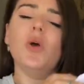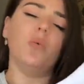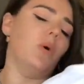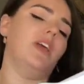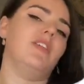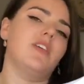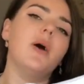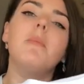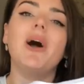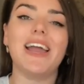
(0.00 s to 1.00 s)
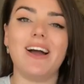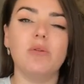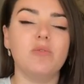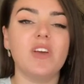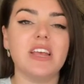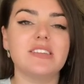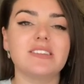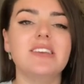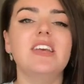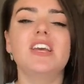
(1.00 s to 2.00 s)
with my outfit,
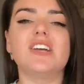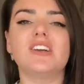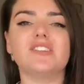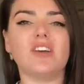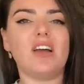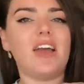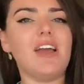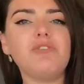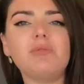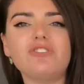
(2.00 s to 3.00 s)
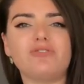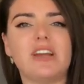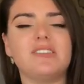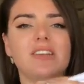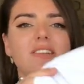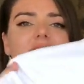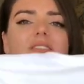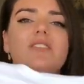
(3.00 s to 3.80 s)
because everyone stresses.